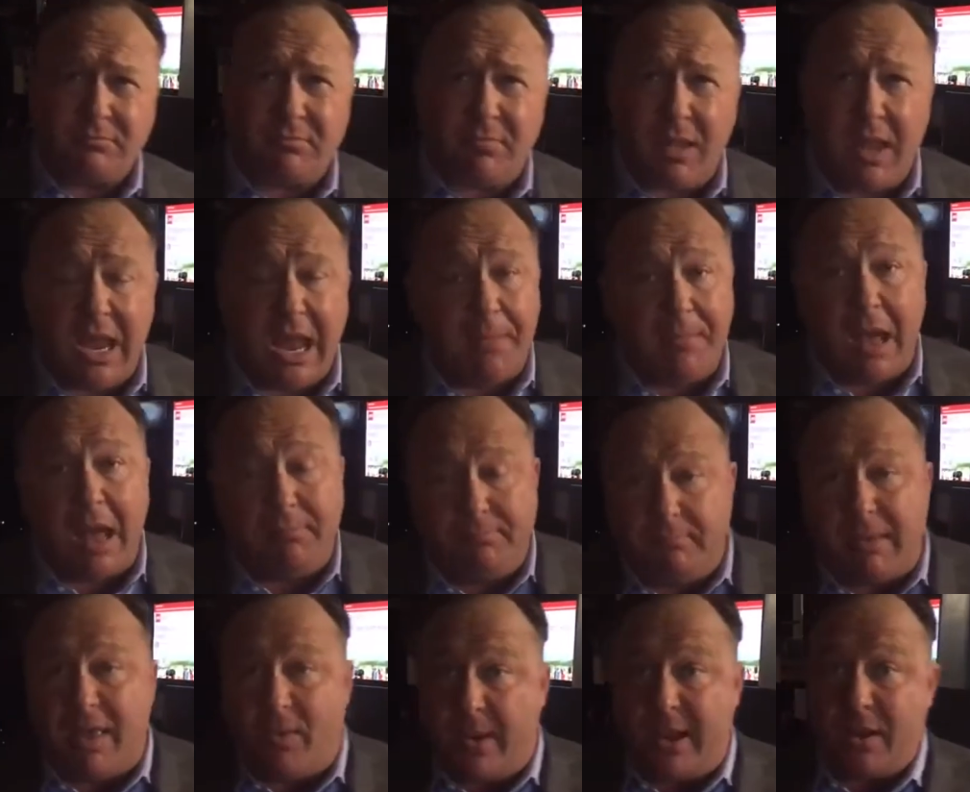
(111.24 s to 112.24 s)
but I'm not,
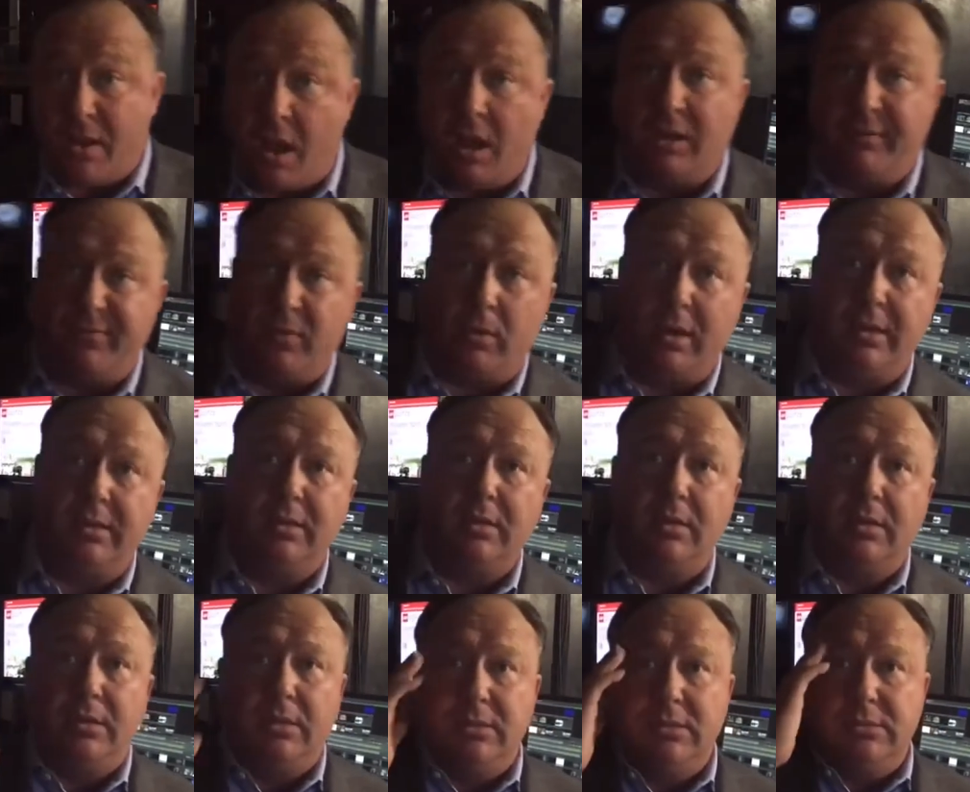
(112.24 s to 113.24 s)
by the way, calling for it.
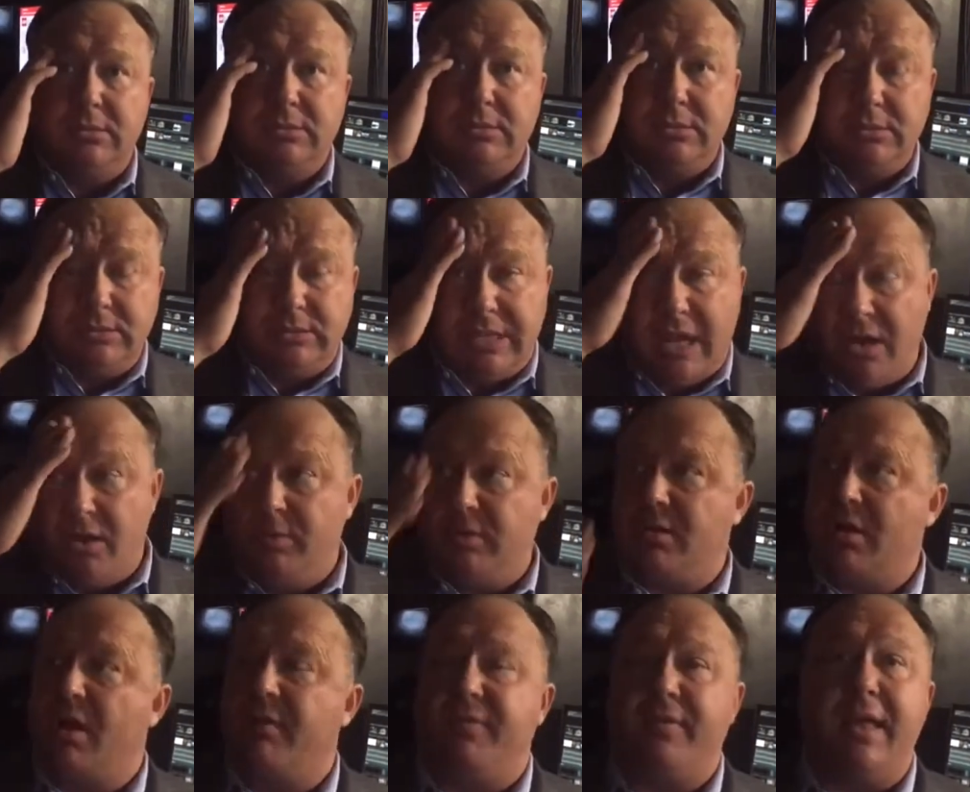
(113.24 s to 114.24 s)
God, who would
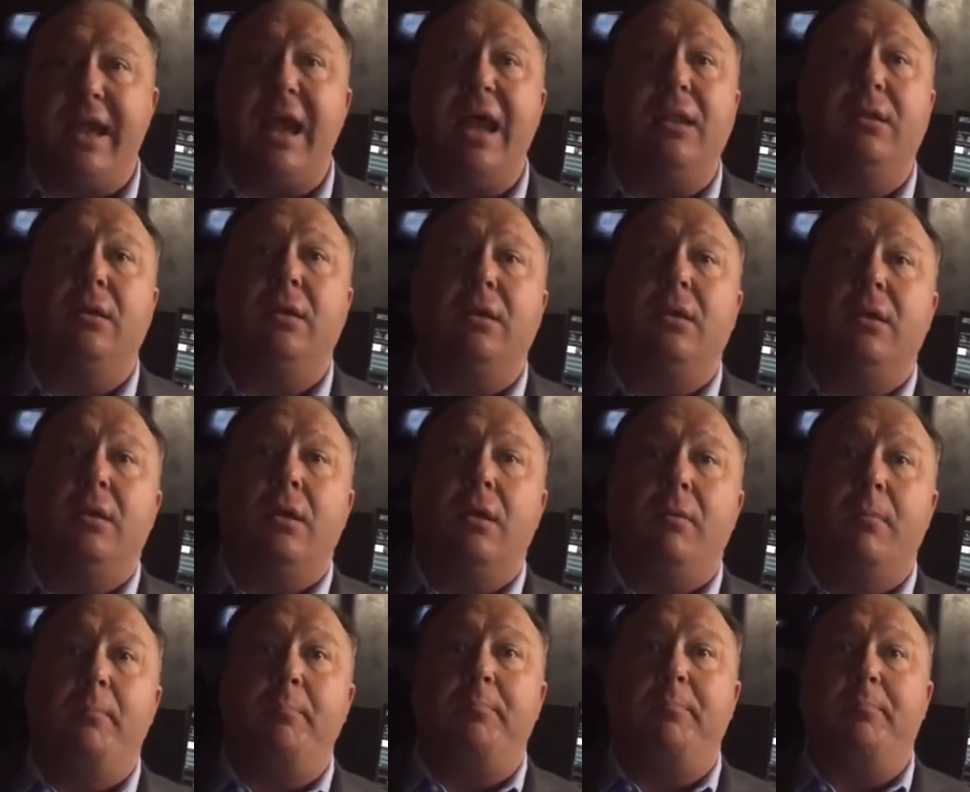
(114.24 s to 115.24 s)
call for that?
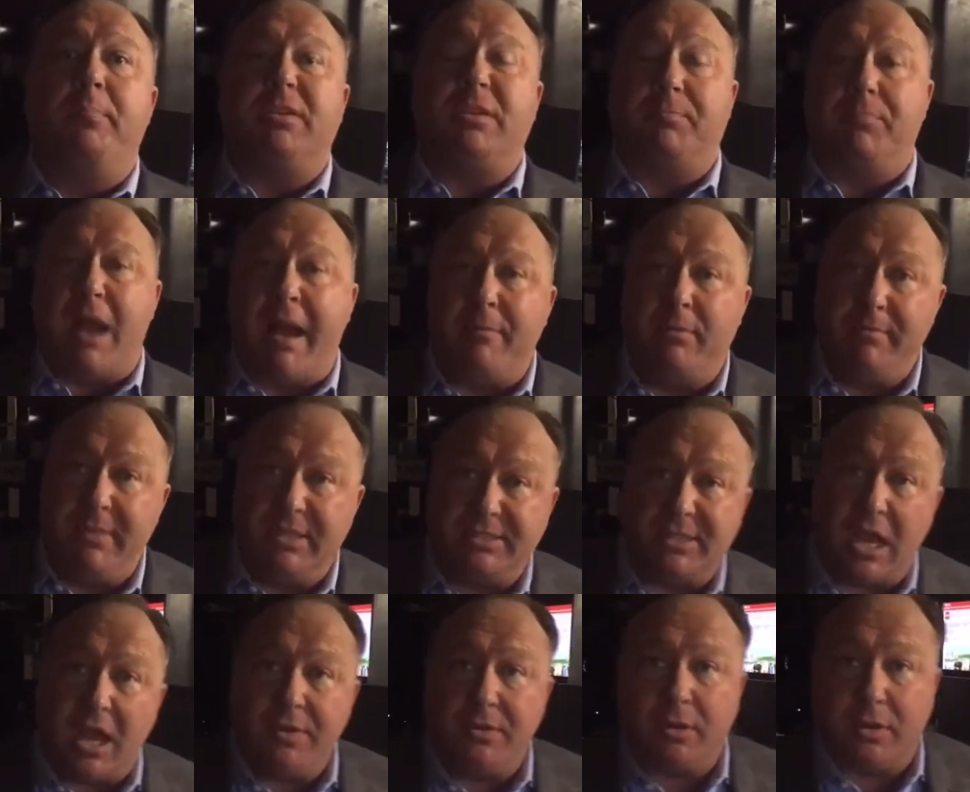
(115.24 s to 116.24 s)
But the problem is,
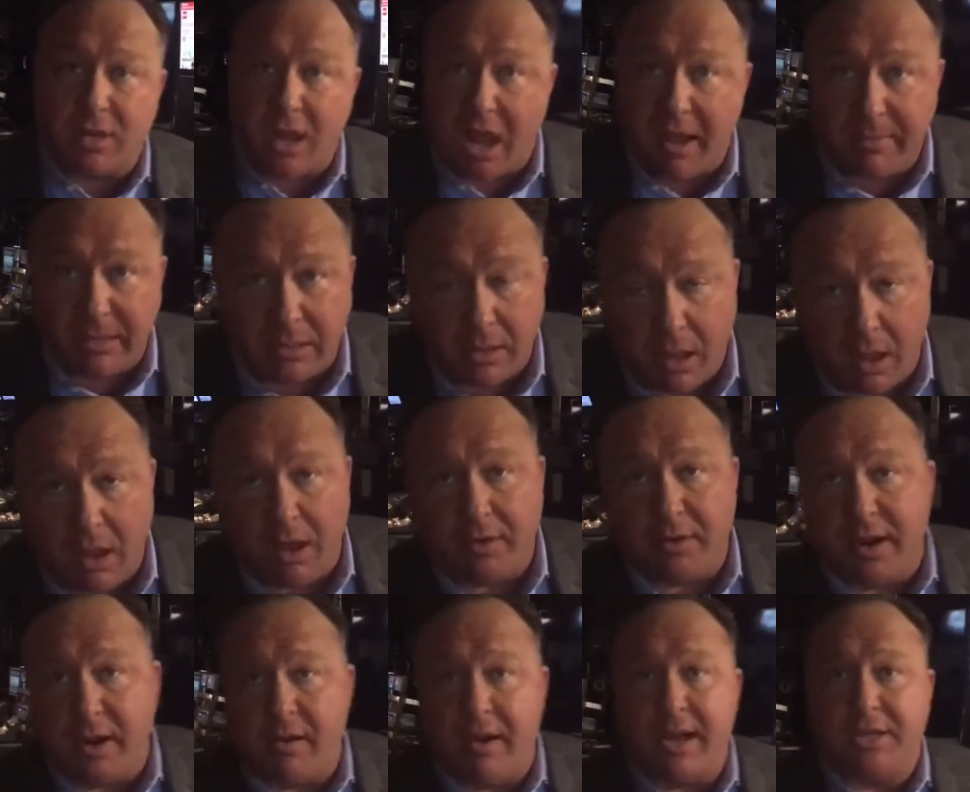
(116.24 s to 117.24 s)
under common law and
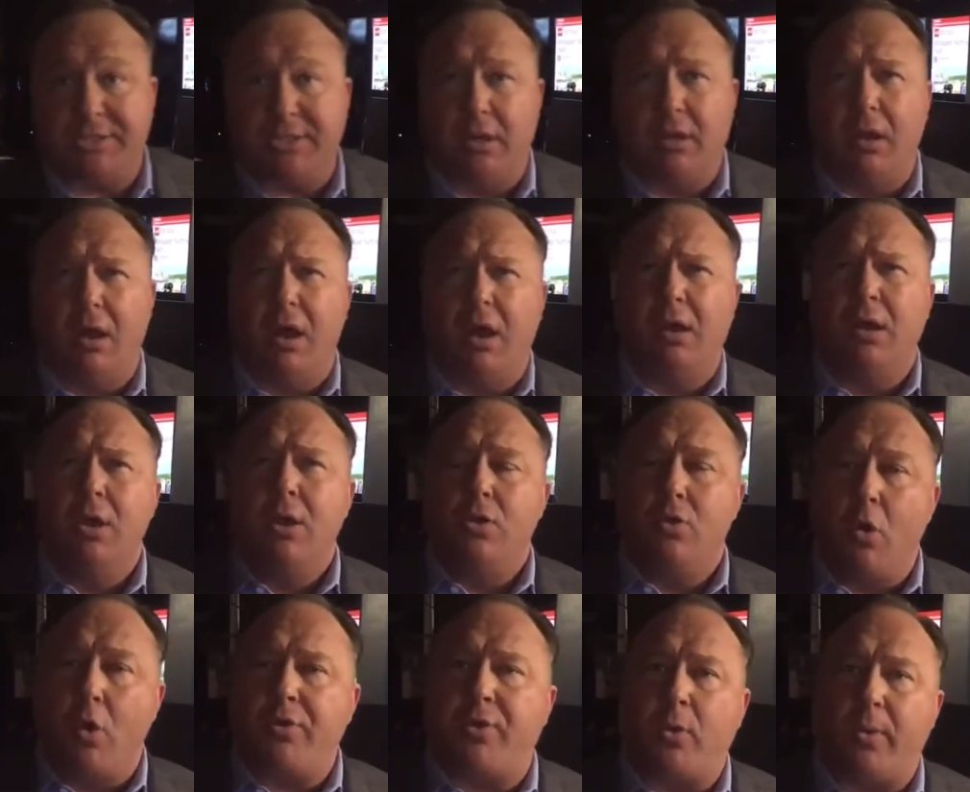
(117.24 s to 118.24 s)
international law,
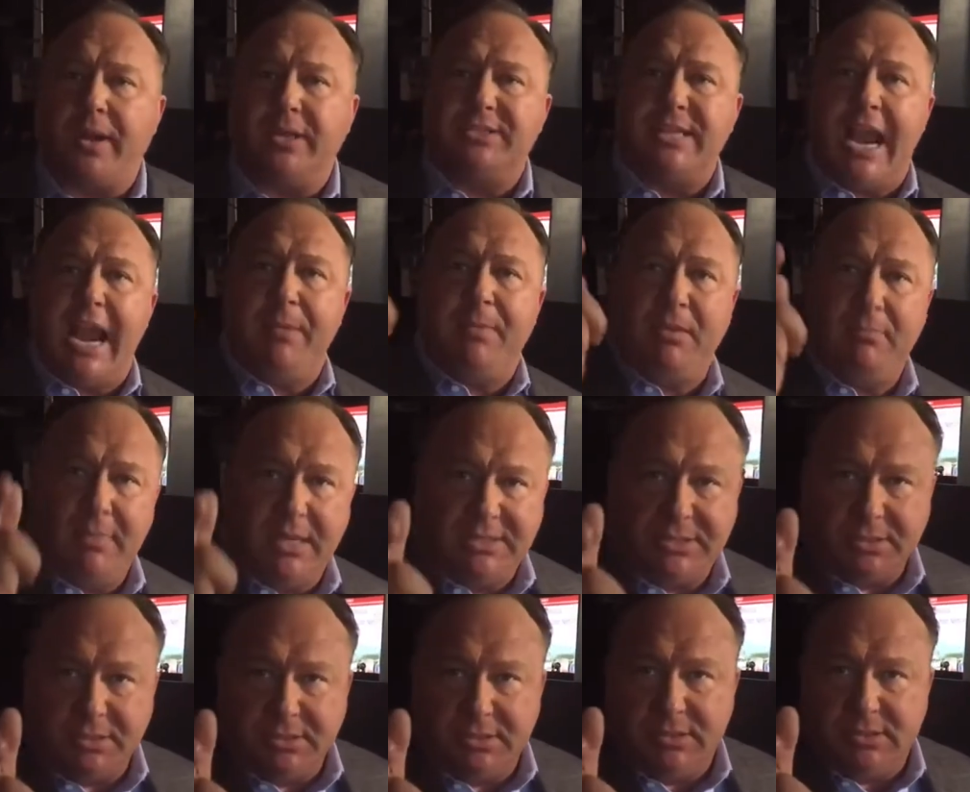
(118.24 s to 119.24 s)
North Korea is aiming
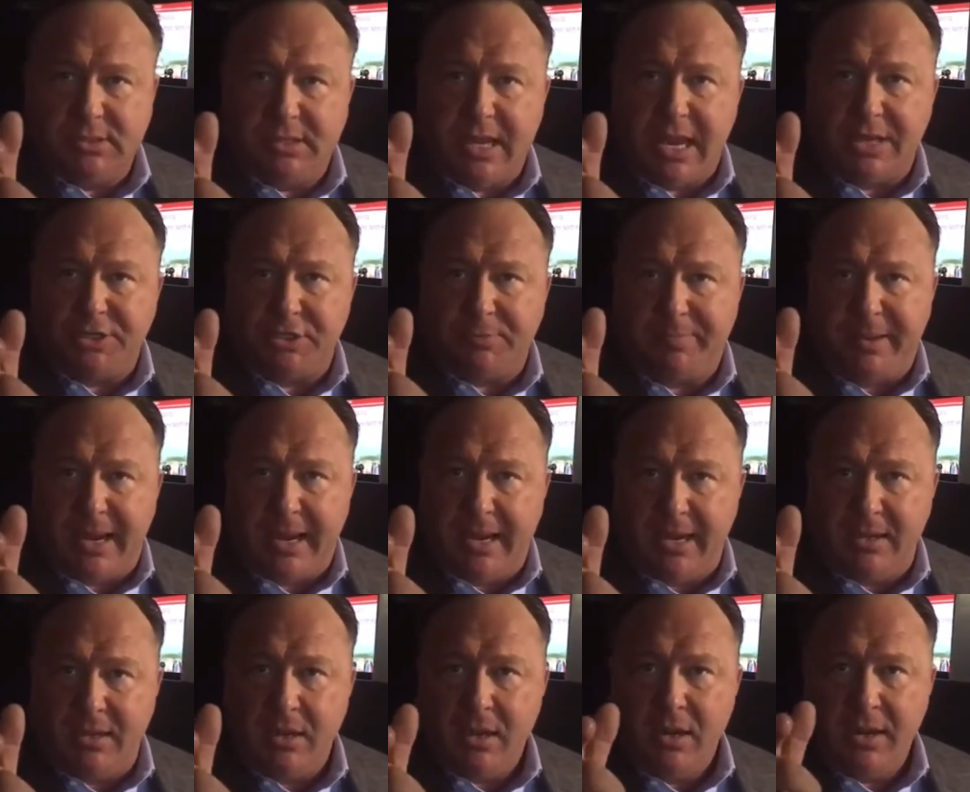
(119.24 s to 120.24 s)
missiles at
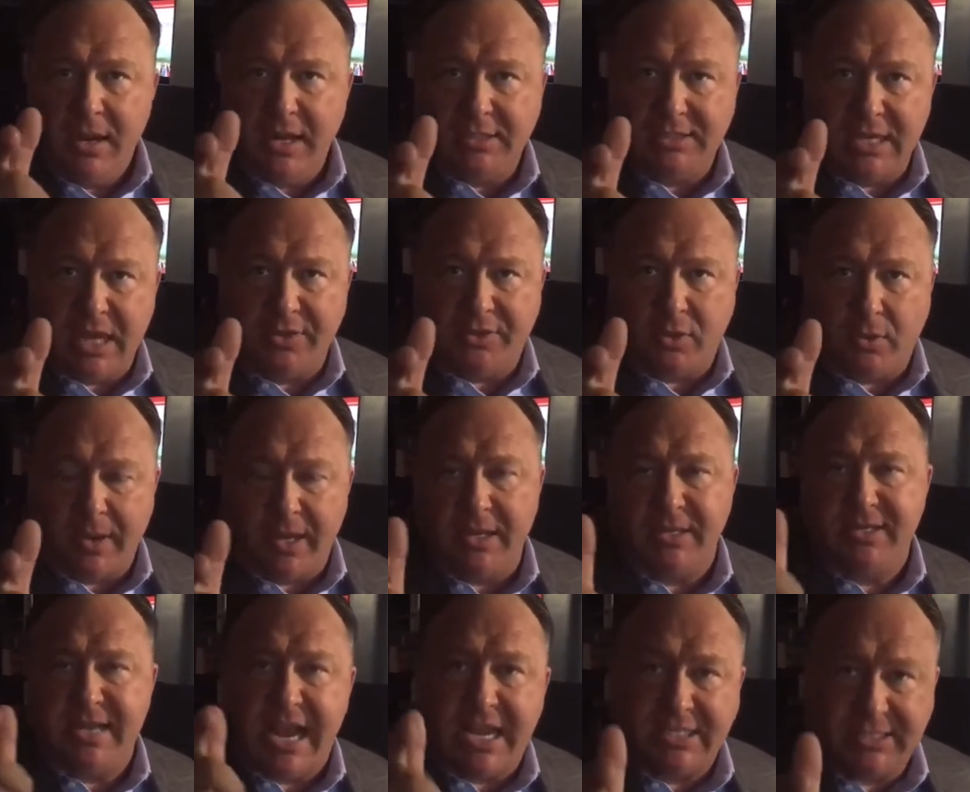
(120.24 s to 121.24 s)
Japan and South Korea,
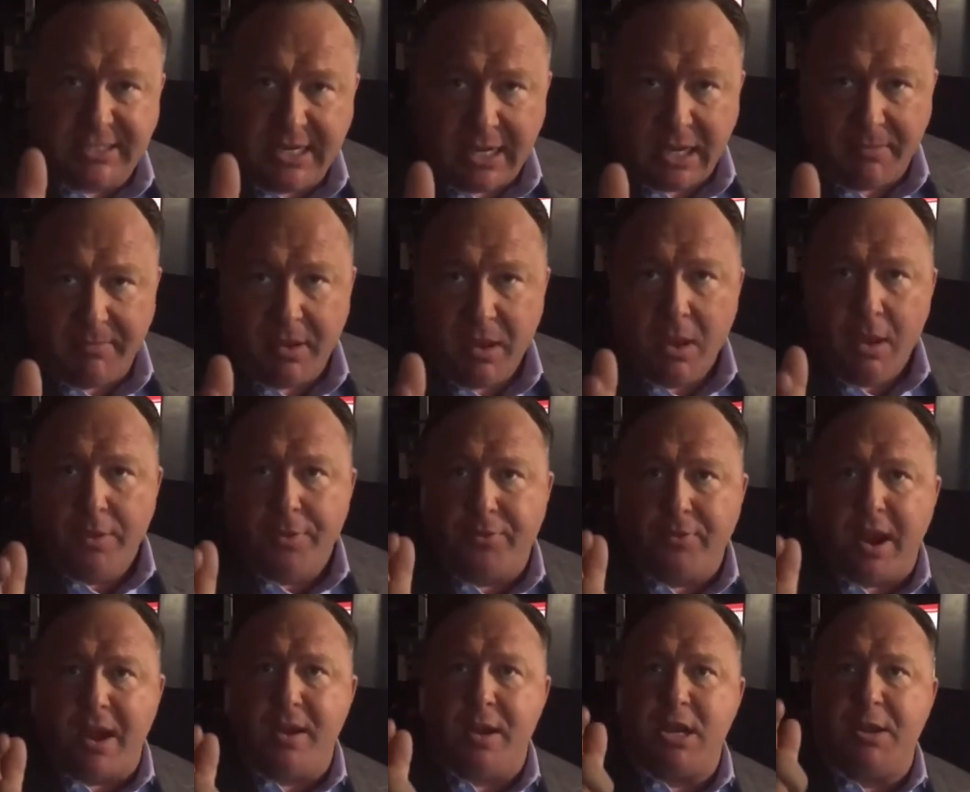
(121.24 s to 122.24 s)
testing them,
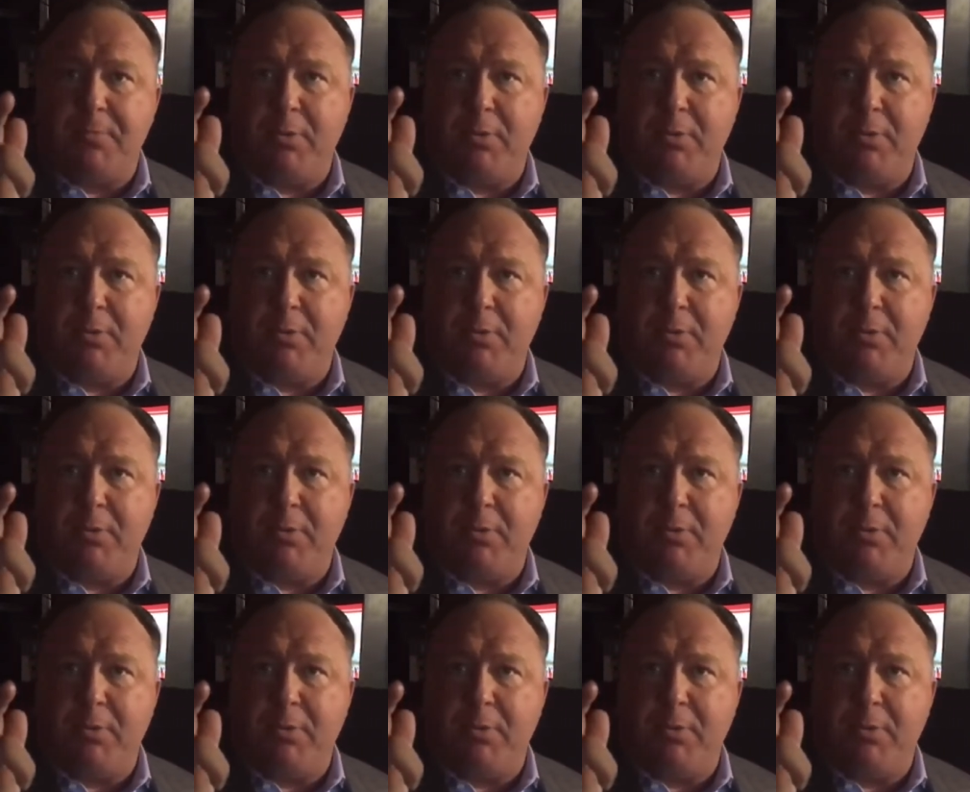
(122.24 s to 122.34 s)
threatening to